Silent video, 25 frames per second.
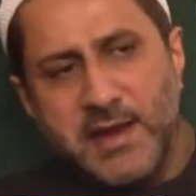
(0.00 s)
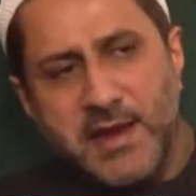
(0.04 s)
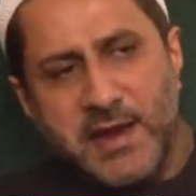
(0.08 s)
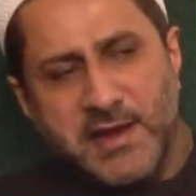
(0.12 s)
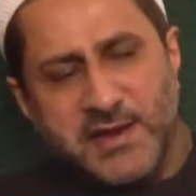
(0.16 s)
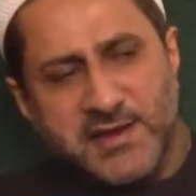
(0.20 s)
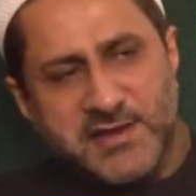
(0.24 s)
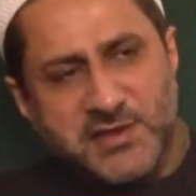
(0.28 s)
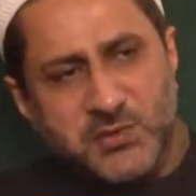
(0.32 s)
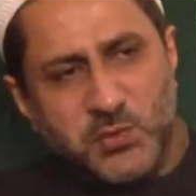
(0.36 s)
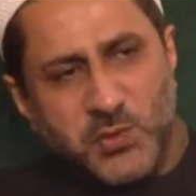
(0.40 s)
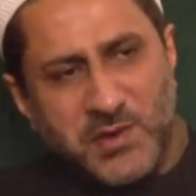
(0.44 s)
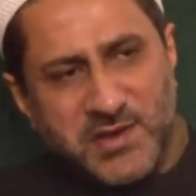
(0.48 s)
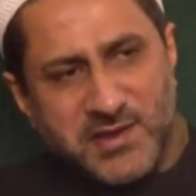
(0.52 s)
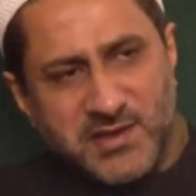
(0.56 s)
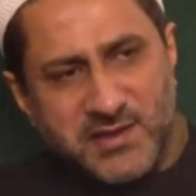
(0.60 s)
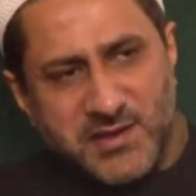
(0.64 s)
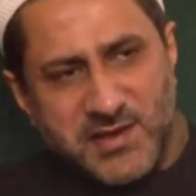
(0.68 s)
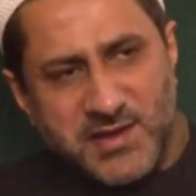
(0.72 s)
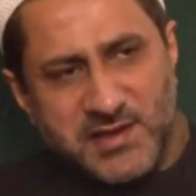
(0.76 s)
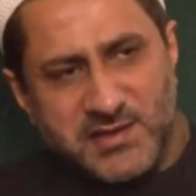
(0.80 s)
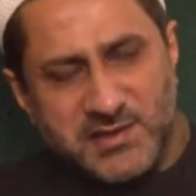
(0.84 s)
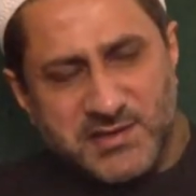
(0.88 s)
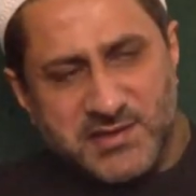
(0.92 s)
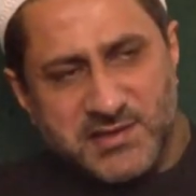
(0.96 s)
It is with
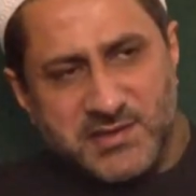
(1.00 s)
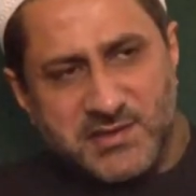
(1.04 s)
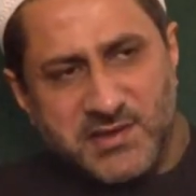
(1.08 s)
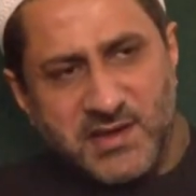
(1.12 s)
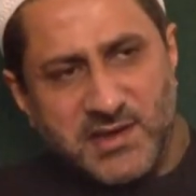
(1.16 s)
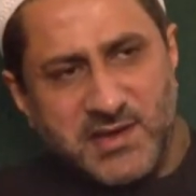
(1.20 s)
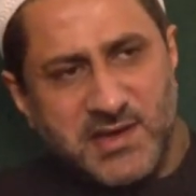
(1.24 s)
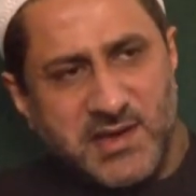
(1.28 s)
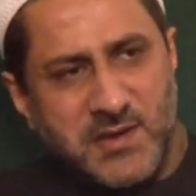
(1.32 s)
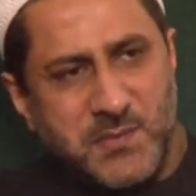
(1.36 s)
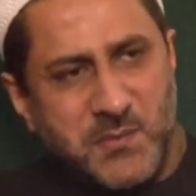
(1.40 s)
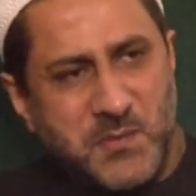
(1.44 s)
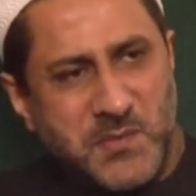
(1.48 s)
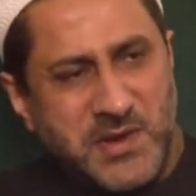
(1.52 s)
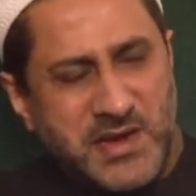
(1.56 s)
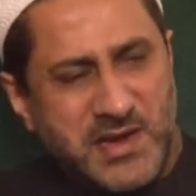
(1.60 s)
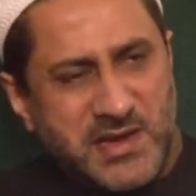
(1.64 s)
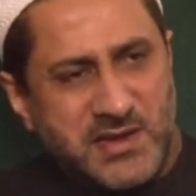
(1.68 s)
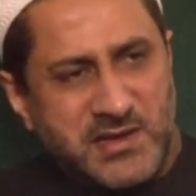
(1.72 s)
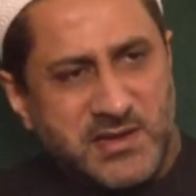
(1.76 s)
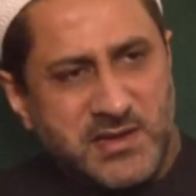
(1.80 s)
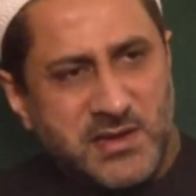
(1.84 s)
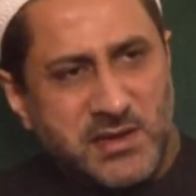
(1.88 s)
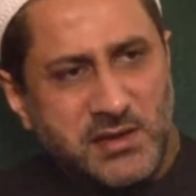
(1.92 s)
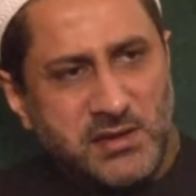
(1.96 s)
this that
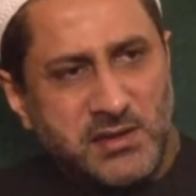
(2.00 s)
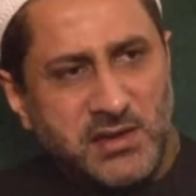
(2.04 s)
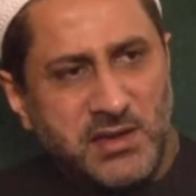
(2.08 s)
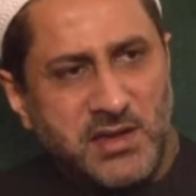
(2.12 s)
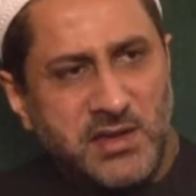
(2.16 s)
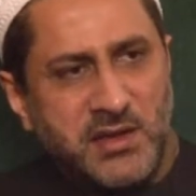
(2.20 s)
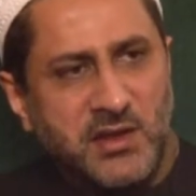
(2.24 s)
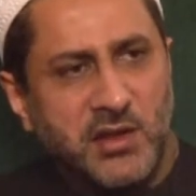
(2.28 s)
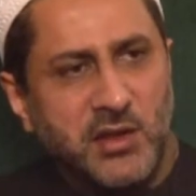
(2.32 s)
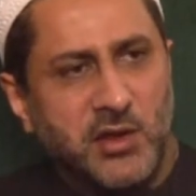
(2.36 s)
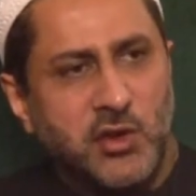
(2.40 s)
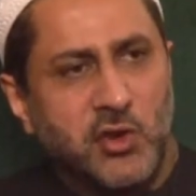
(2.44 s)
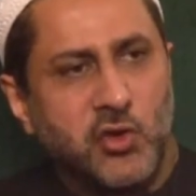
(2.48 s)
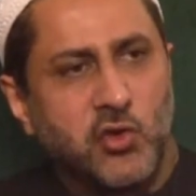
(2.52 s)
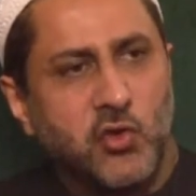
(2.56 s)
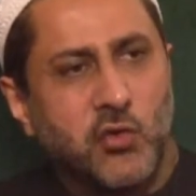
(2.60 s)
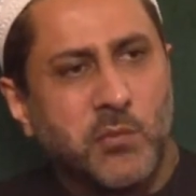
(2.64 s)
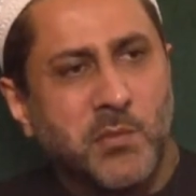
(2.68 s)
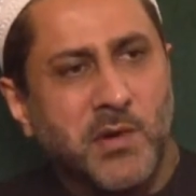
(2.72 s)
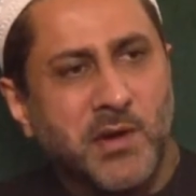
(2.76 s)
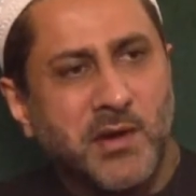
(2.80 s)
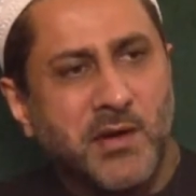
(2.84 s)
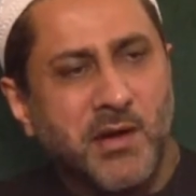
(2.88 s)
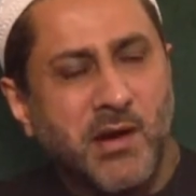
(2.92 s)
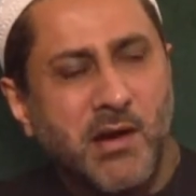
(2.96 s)
immediately the
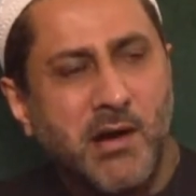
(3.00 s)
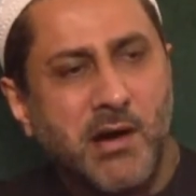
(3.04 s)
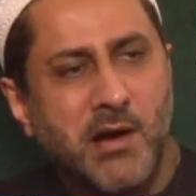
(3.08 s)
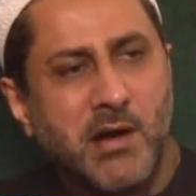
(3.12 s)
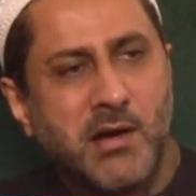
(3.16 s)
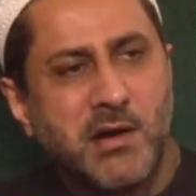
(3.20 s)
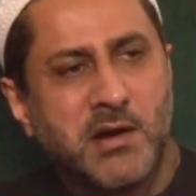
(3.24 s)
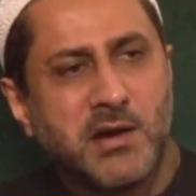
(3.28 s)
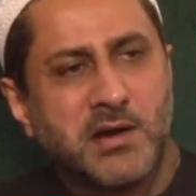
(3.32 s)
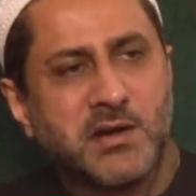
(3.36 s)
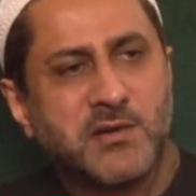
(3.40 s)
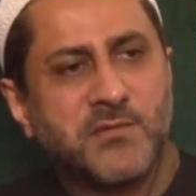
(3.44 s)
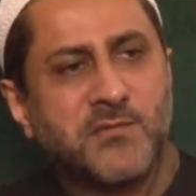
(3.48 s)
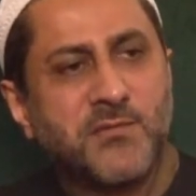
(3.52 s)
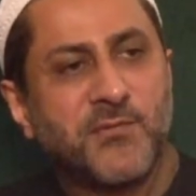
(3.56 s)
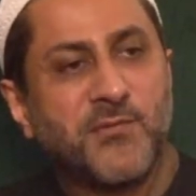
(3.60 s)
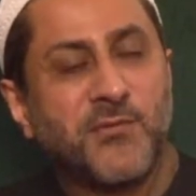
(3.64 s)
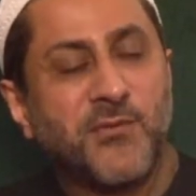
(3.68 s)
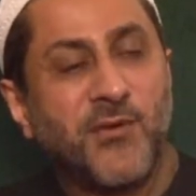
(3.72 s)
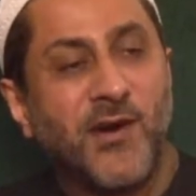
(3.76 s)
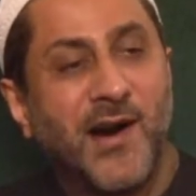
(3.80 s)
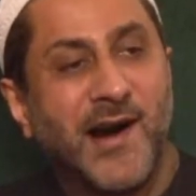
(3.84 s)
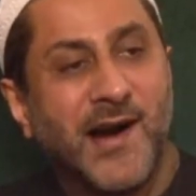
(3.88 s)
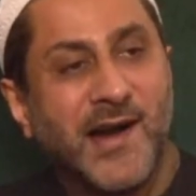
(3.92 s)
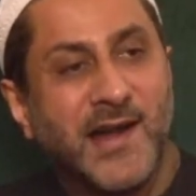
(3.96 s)
human heart
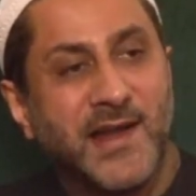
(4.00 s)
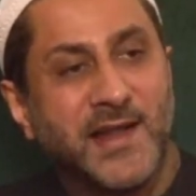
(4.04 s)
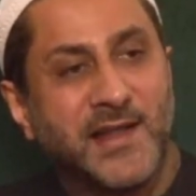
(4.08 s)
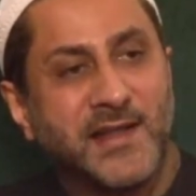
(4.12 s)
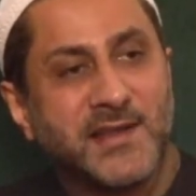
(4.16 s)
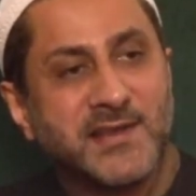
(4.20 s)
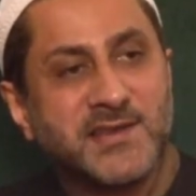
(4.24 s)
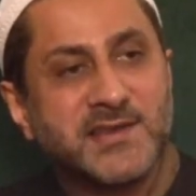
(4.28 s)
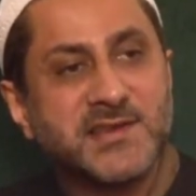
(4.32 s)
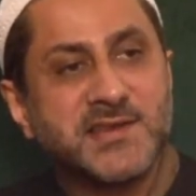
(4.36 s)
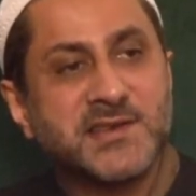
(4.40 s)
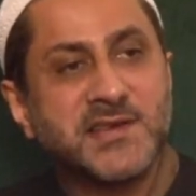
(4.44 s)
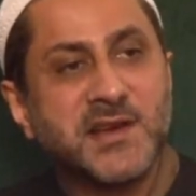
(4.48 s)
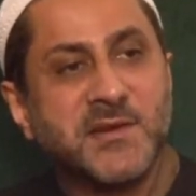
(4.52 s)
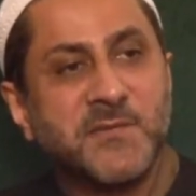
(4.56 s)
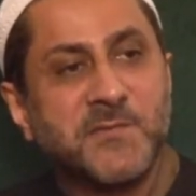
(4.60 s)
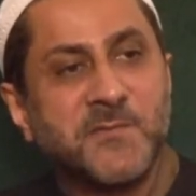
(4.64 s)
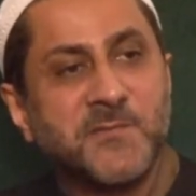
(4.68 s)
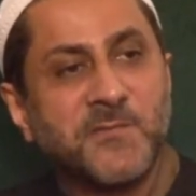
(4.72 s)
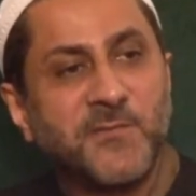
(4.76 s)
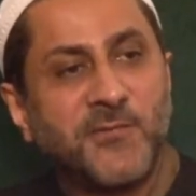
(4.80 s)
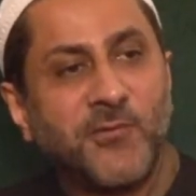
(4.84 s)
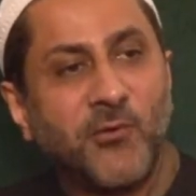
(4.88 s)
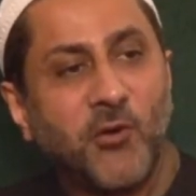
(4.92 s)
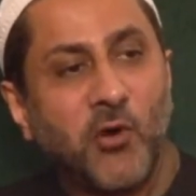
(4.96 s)
finds
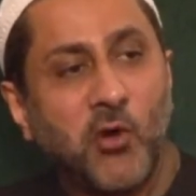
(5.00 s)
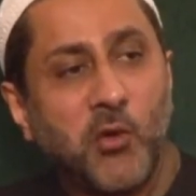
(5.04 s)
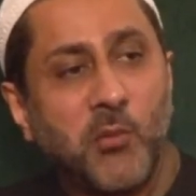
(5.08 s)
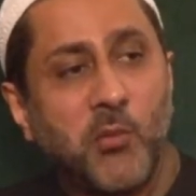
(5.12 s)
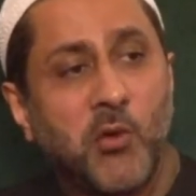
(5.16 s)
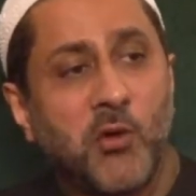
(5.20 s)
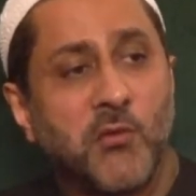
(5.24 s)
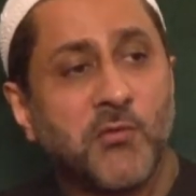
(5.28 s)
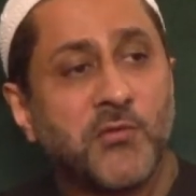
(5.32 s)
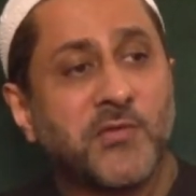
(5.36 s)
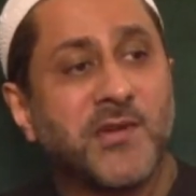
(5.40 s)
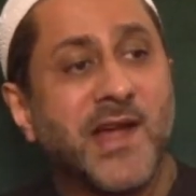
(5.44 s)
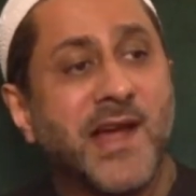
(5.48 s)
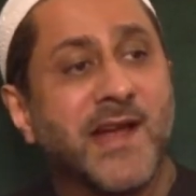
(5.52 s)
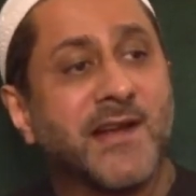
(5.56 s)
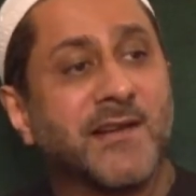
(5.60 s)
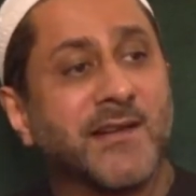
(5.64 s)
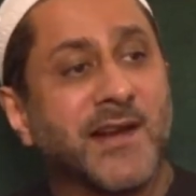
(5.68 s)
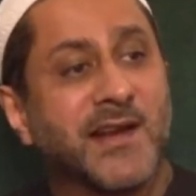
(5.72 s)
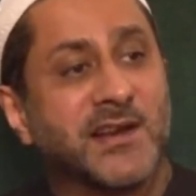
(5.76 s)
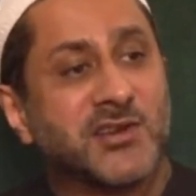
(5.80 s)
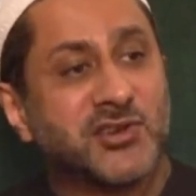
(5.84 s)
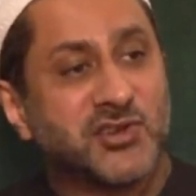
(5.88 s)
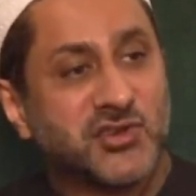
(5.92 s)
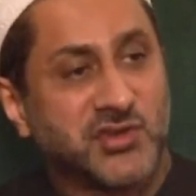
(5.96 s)
some form of
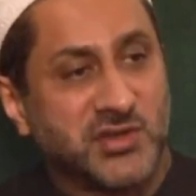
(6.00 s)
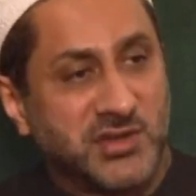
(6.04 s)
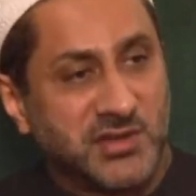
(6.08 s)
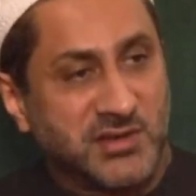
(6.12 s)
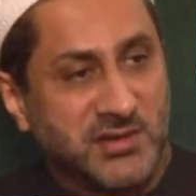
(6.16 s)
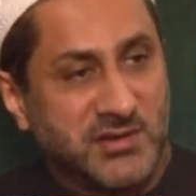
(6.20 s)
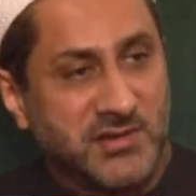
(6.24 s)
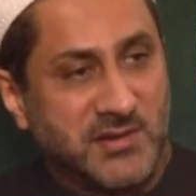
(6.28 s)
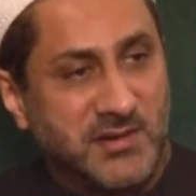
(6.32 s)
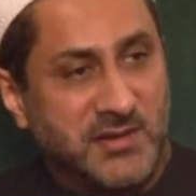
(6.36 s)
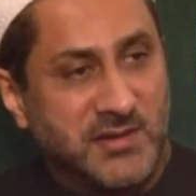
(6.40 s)
direction.